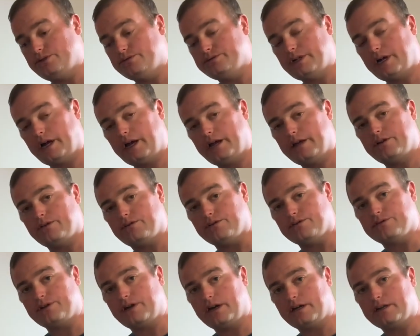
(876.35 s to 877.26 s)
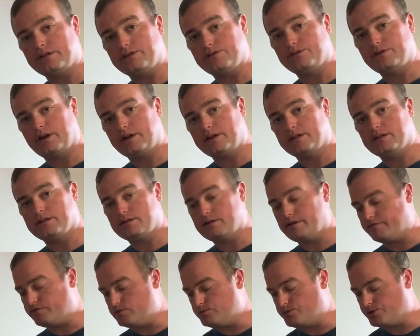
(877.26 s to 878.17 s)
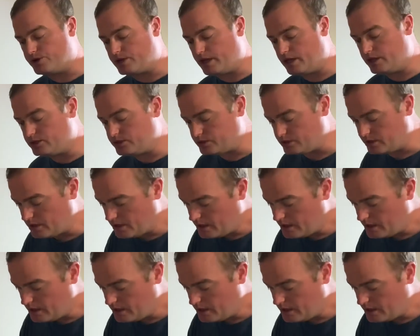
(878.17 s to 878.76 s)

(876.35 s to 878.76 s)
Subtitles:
tight or you're not getting enough lubrication.